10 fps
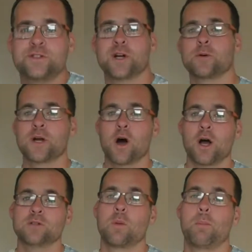So
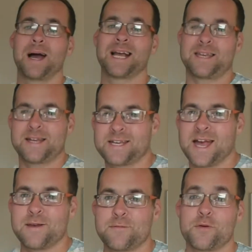guys, we're back
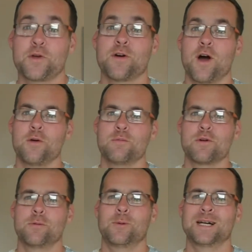again for another
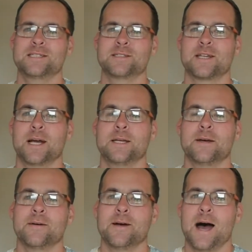Homebrew Wednesday.
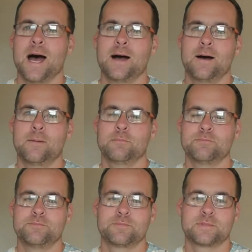
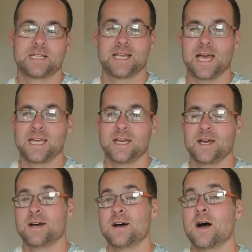Today
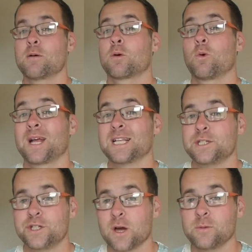I'm going to quickly
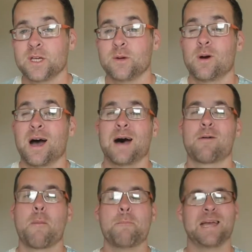show you
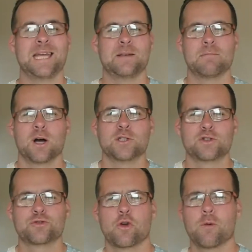how I made my
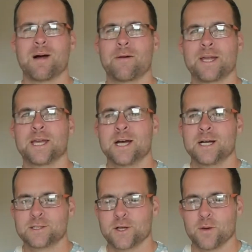strawberry
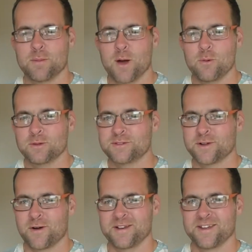turbo
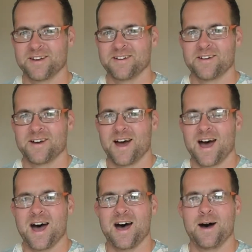cider.
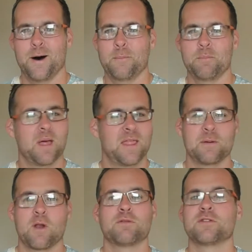And
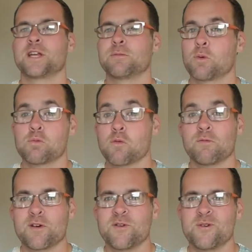then obviously we'll
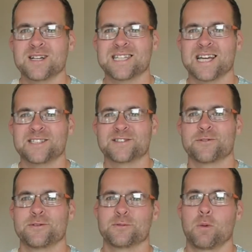run through a
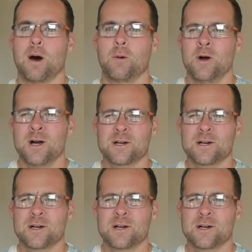taster as well.